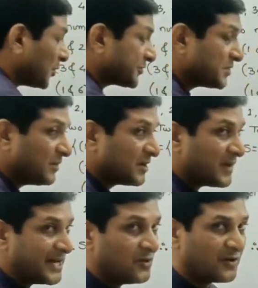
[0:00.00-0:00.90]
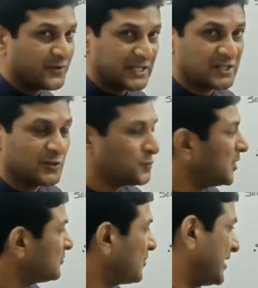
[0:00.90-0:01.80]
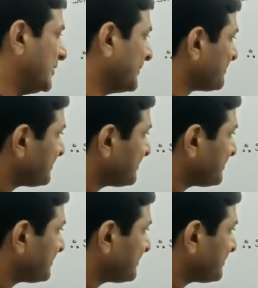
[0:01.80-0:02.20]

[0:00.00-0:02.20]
possible value of X is what? 5.